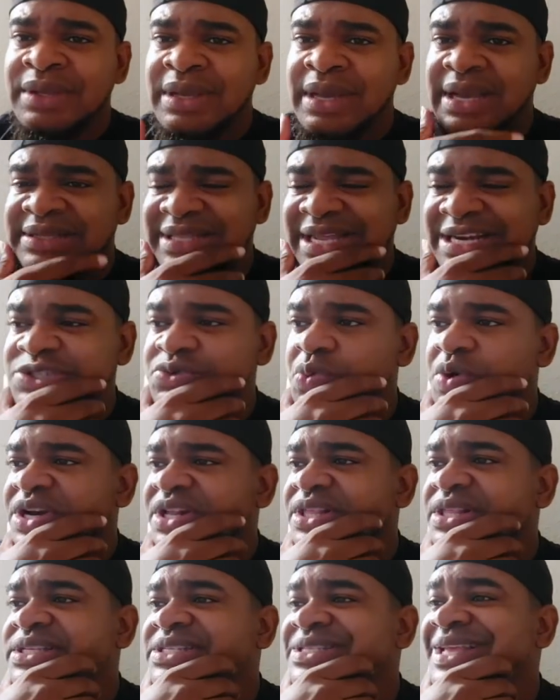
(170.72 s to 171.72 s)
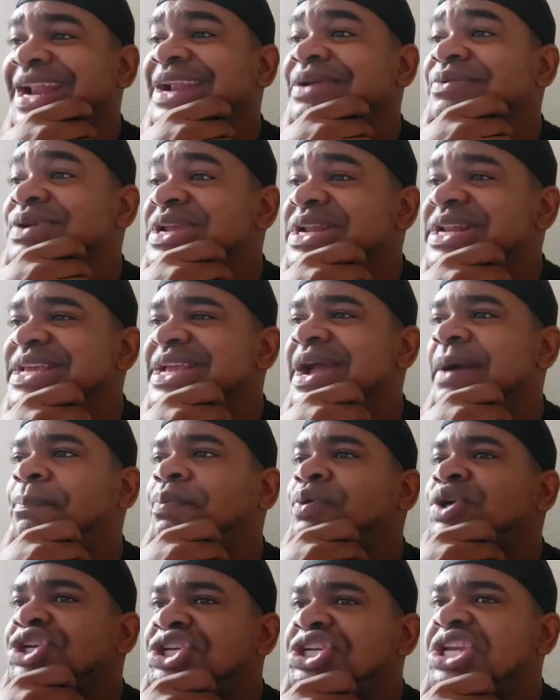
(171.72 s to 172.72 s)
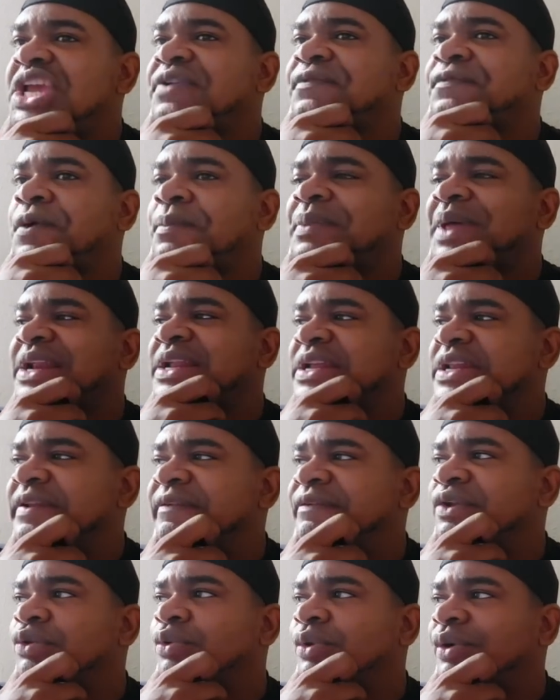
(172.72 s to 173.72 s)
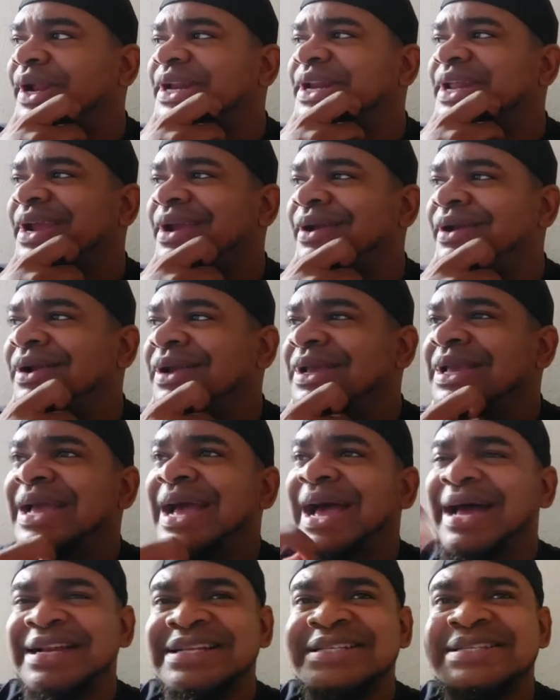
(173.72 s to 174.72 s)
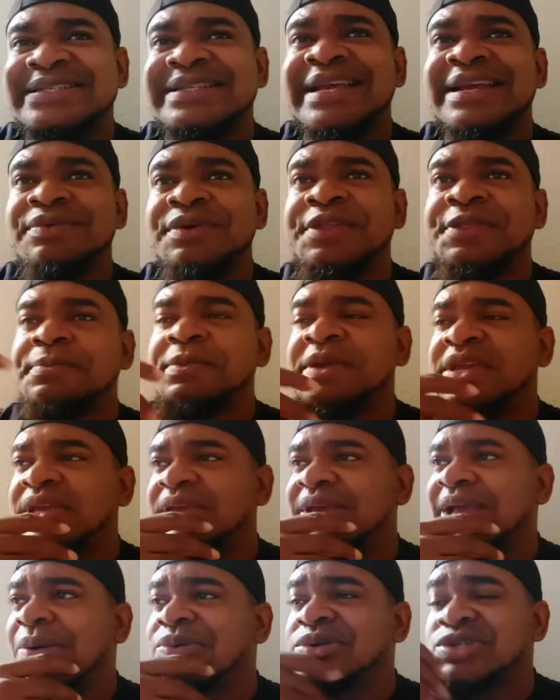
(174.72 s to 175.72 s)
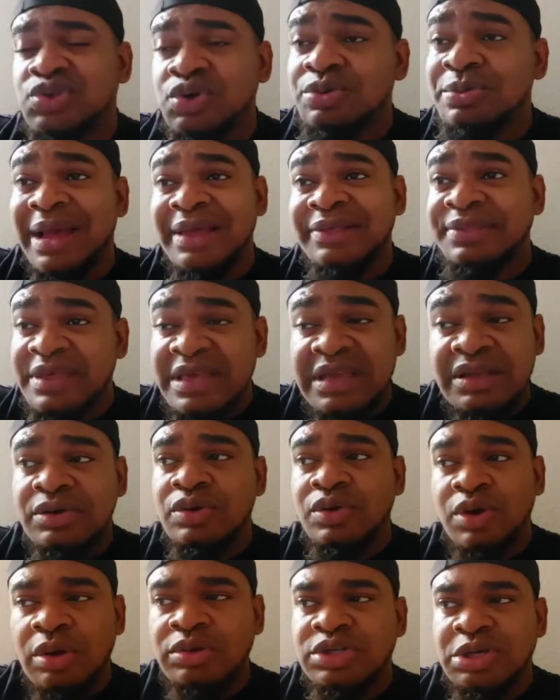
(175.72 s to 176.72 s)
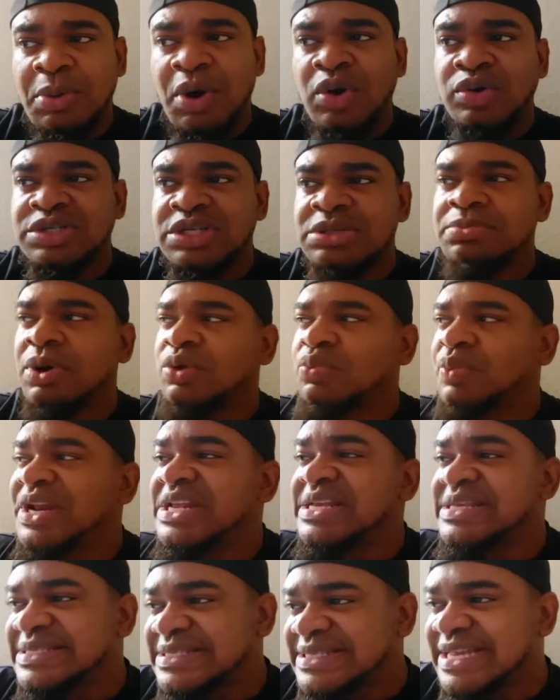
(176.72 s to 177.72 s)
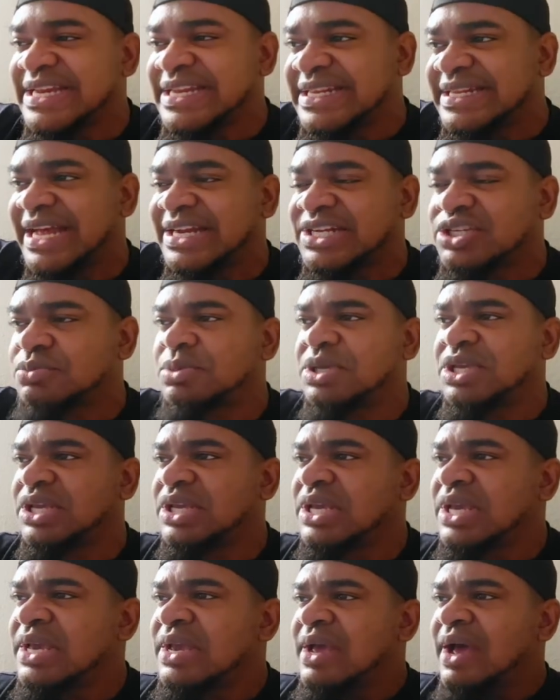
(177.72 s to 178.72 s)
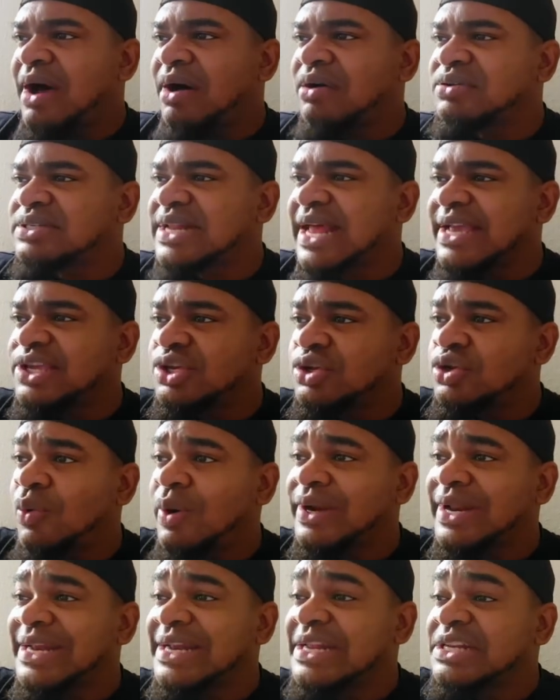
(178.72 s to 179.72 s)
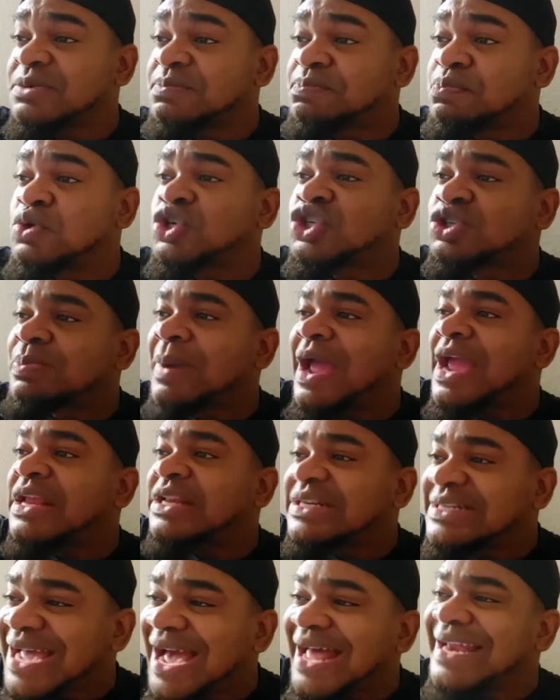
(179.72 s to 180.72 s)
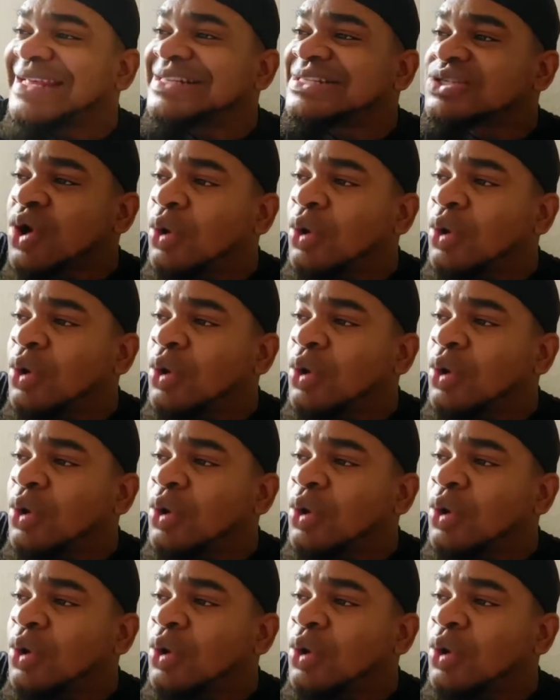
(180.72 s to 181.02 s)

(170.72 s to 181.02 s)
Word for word: And that is one of the things that I really appreciate from that individual right there. And it stayed with me. I was doing my thing, no doubt about it. But when he stated that to me, I was like, you know what? I need to push my talents